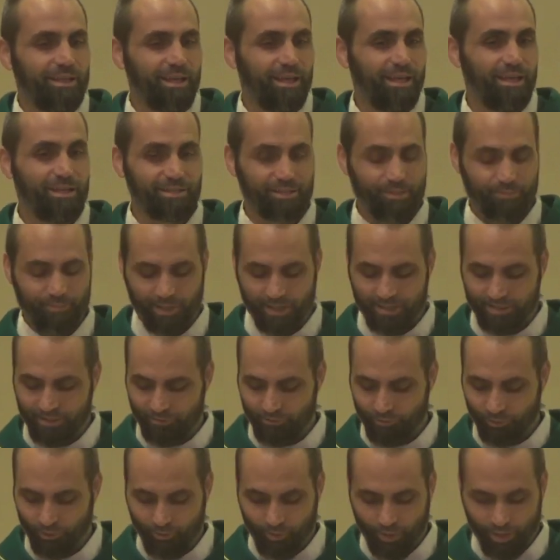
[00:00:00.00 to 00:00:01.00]
And sometimes
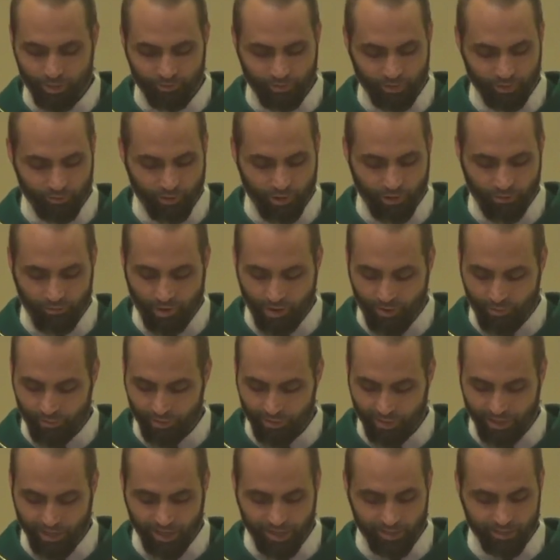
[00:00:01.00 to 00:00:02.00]
if we're wondering, well, what
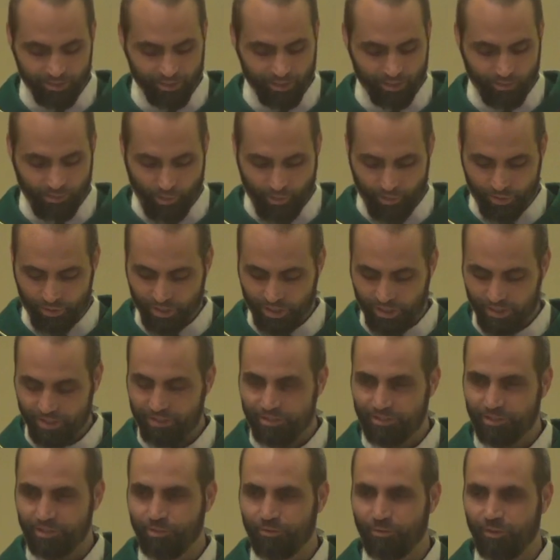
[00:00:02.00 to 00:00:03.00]
would God do? What would
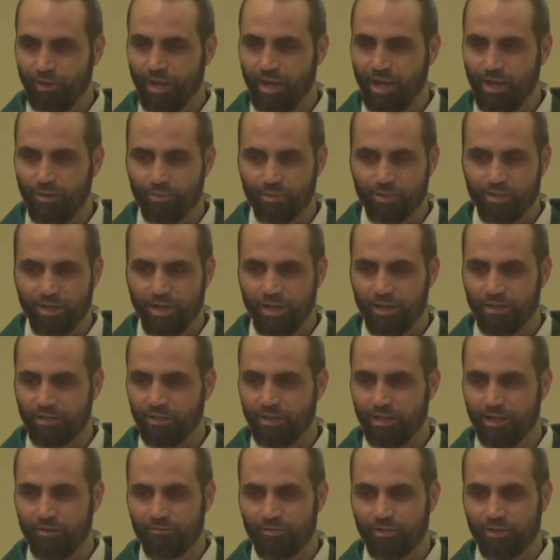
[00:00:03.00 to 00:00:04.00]
Jesus do? Or how would God
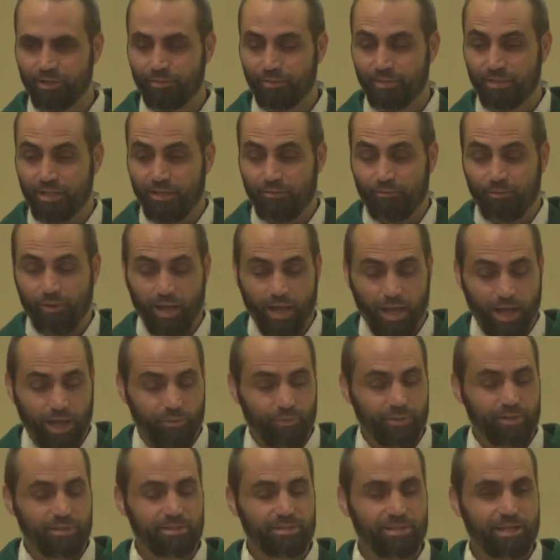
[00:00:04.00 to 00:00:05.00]
love? You know, we say, well, how
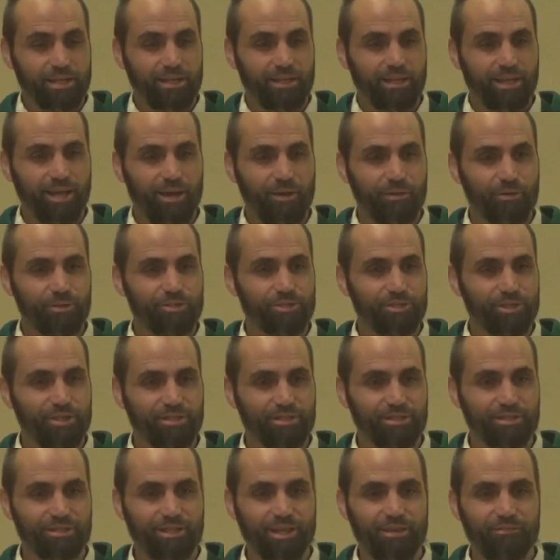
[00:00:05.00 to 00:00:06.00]
was, how was
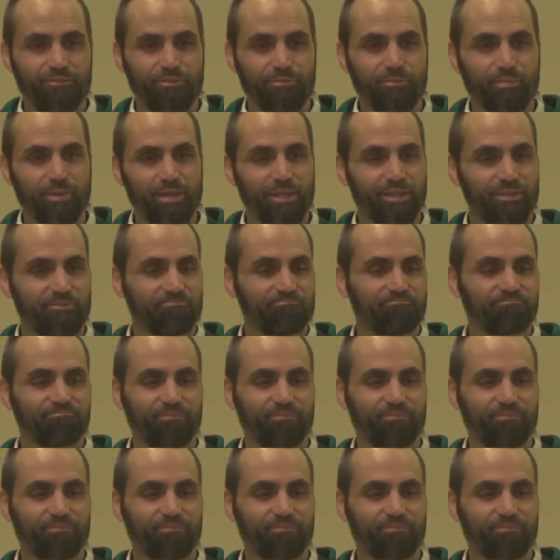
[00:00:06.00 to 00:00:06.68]
Jesus loving me?